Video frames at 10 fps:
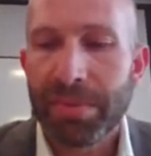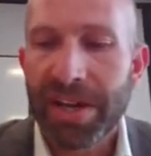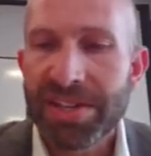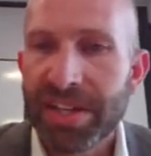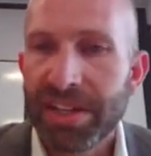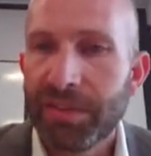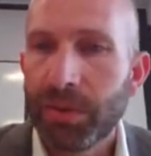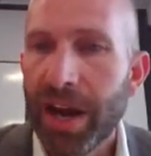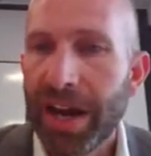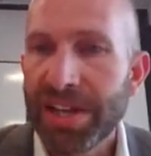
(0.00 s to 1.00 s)
by sea
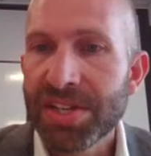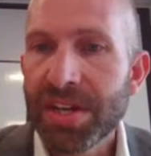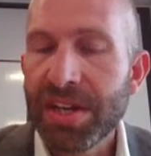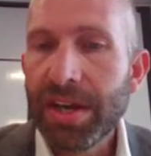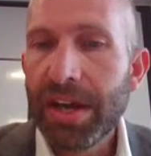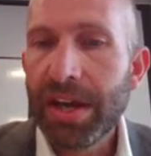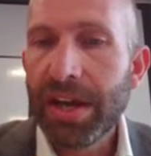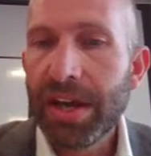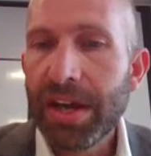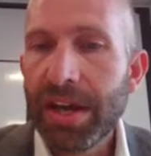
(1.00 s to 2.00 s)
level rise.
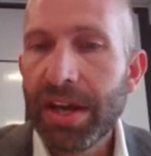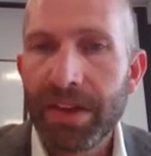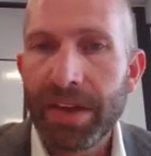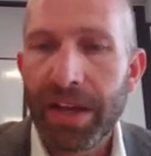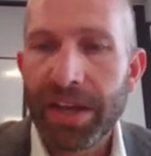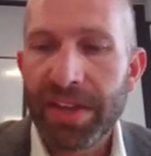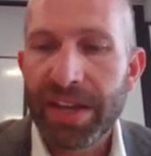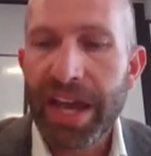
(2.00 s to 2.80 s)
The